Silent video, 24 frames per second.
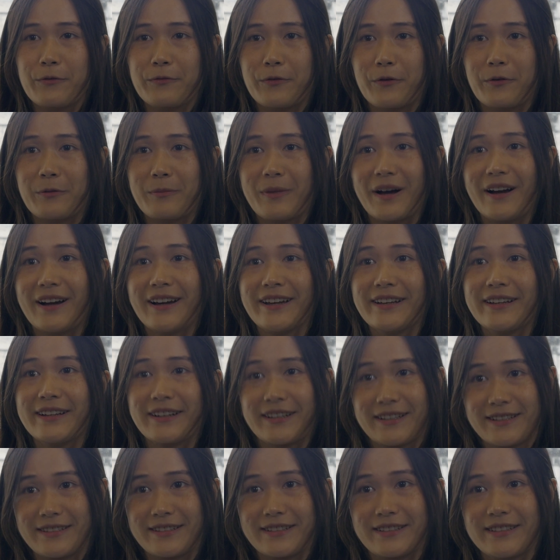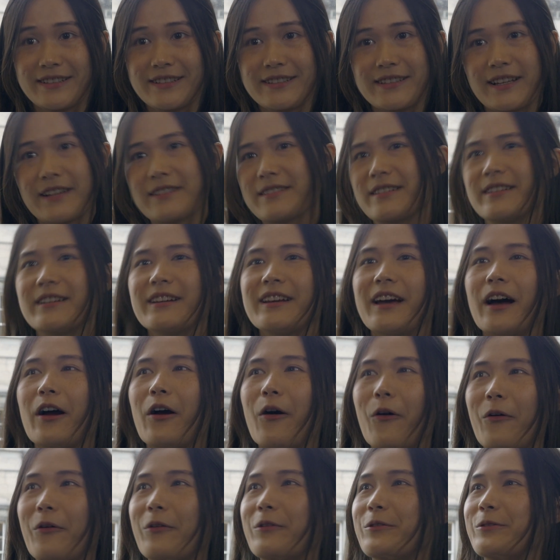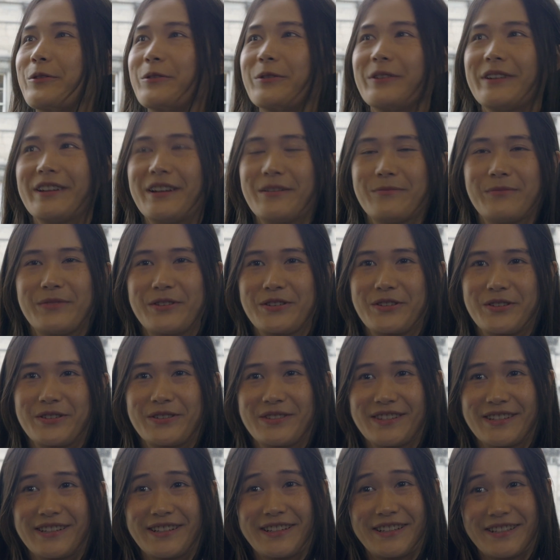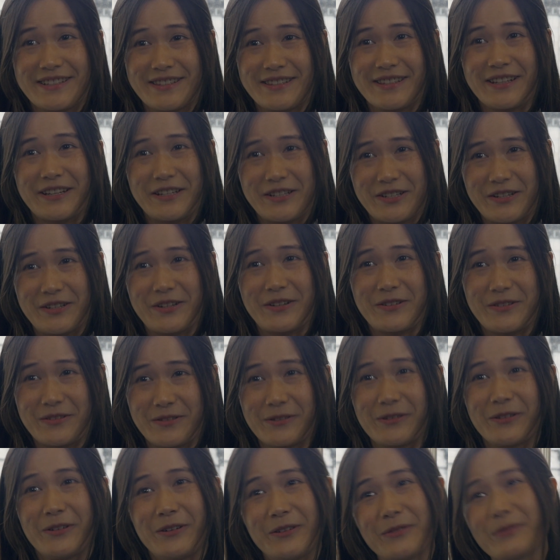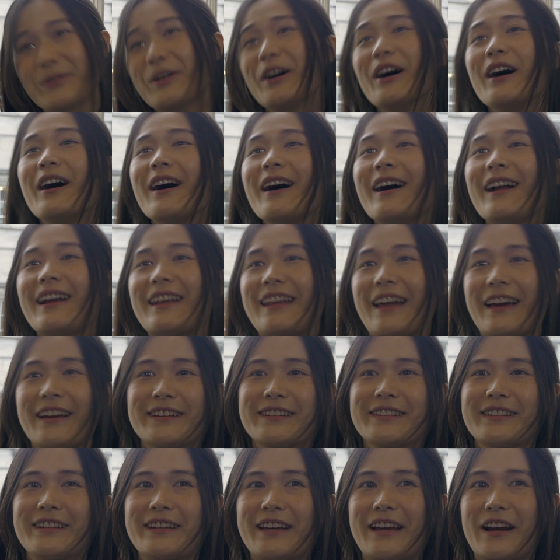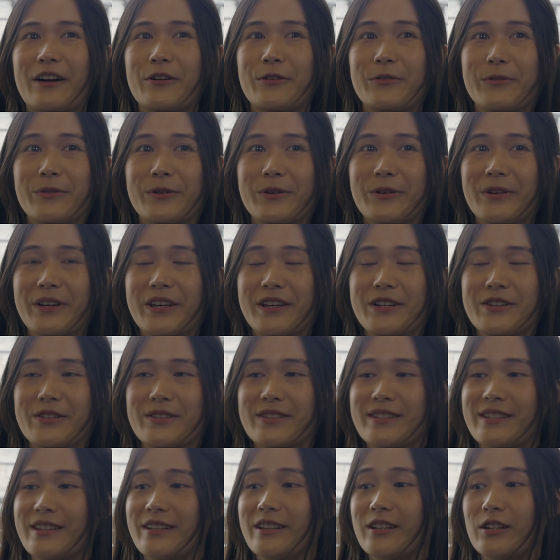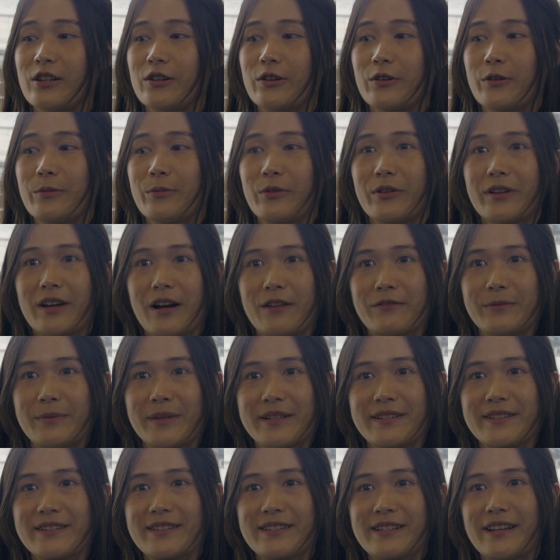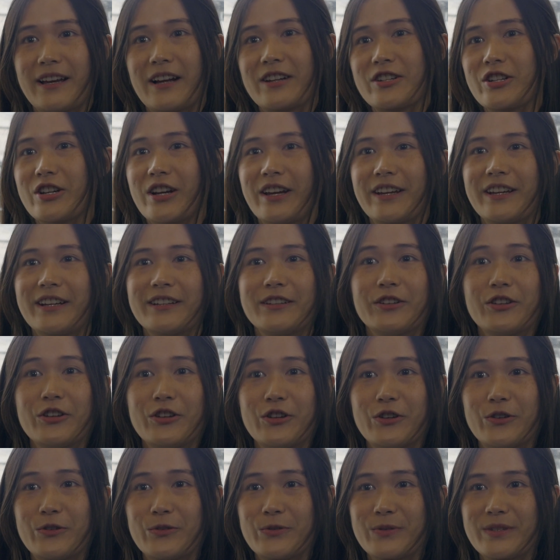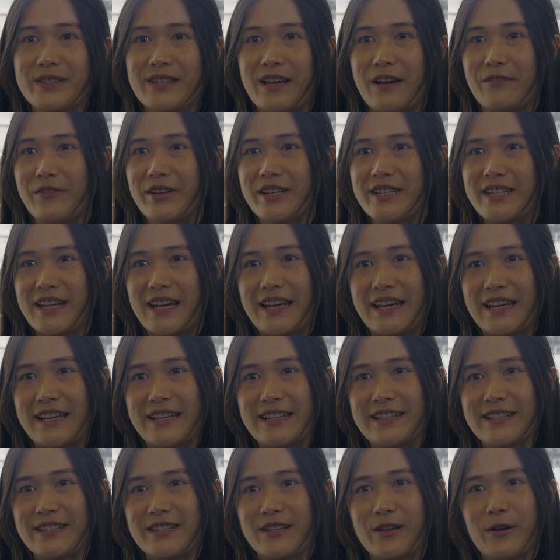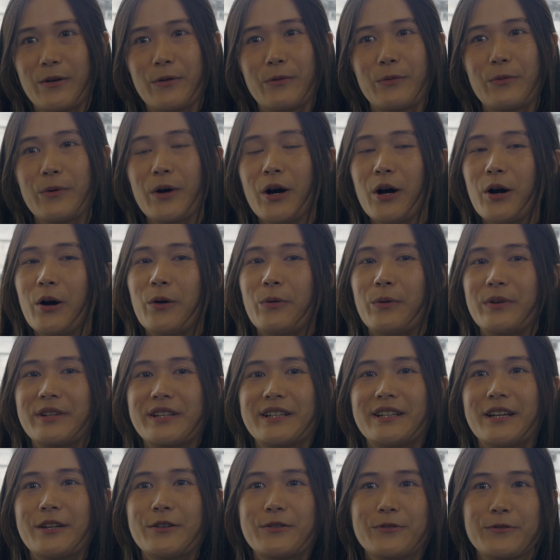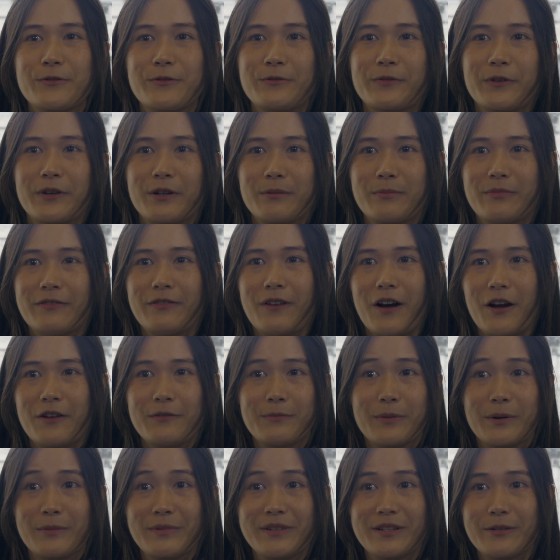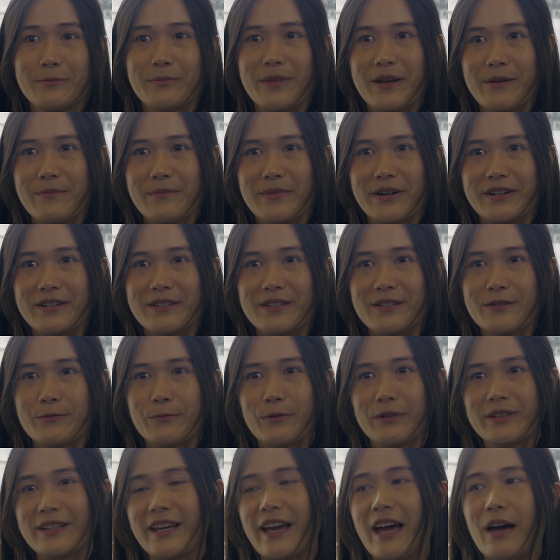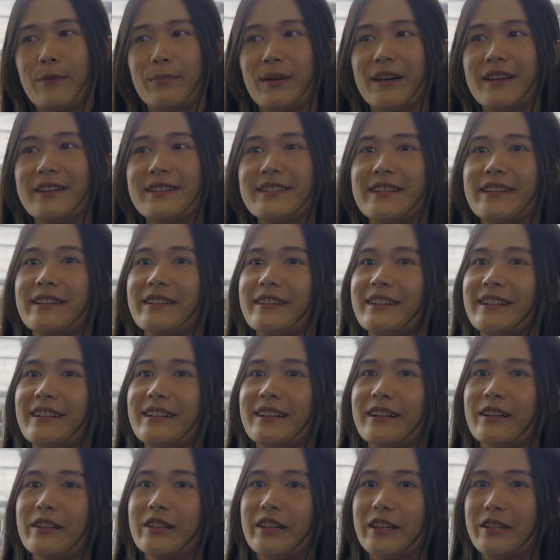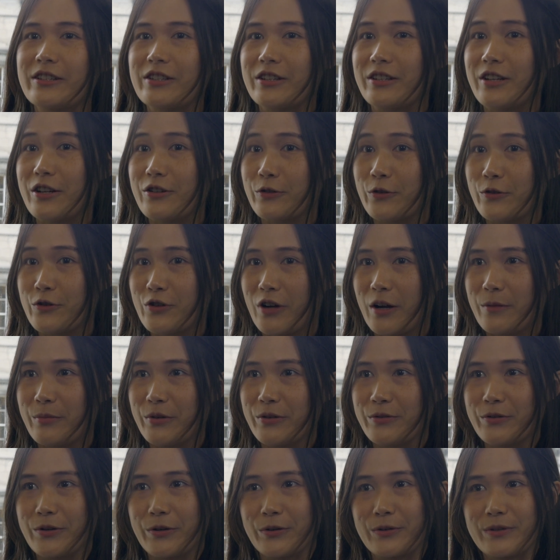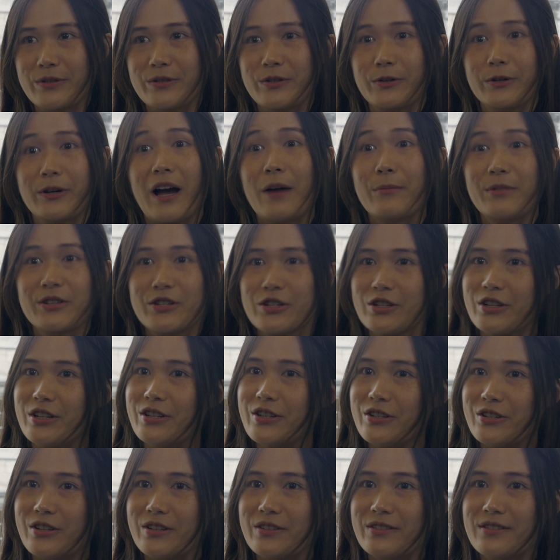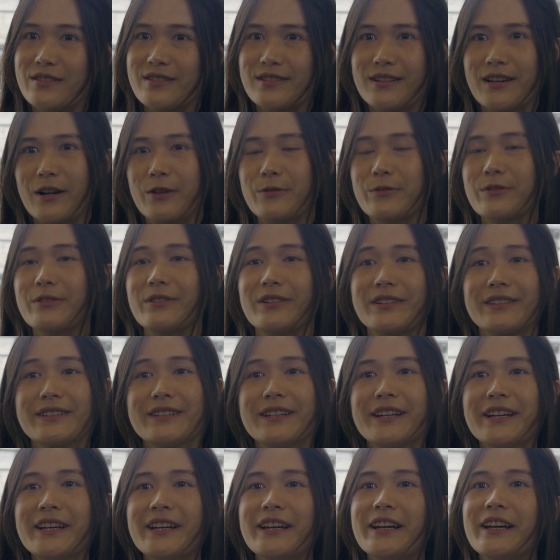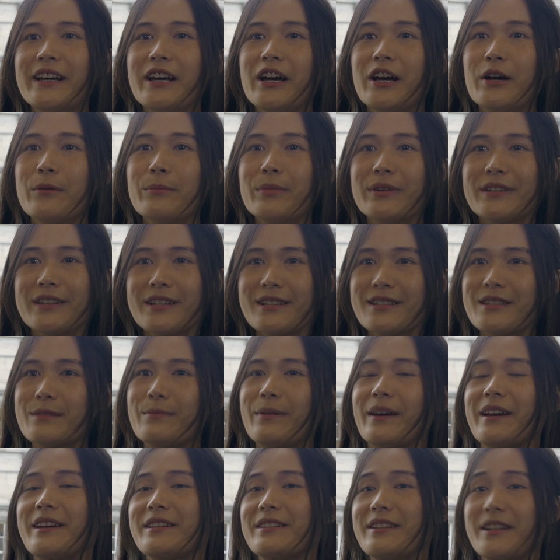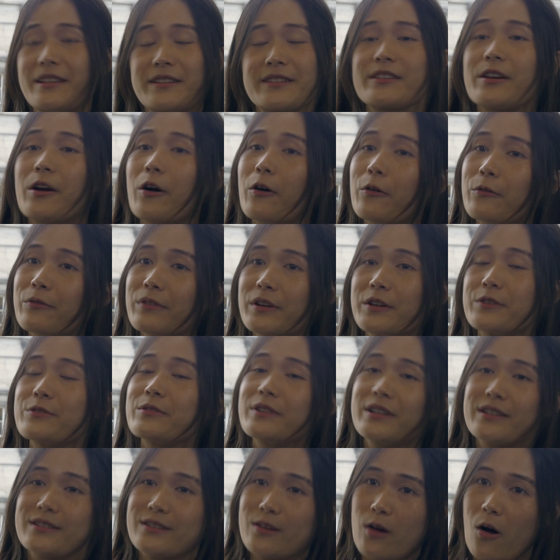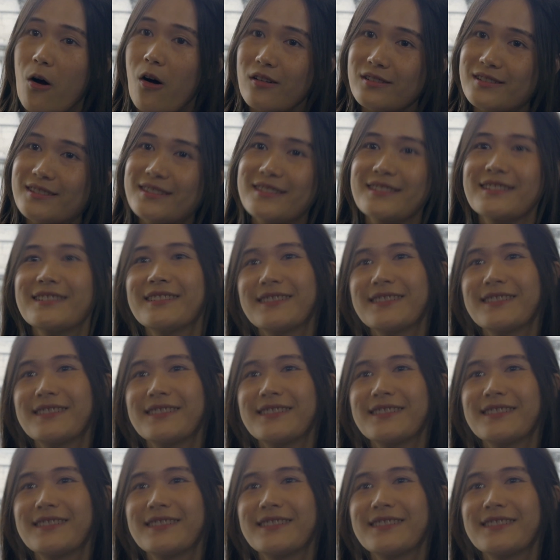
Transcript: from my classes, I think they are all really ambitious in this international law. Like, they are really interested in the global governments, they are checking the news every day, so what did they do for the 5 permanent members, what happened in the international tribunals or the arbitrations. They are really participating themselves into this course.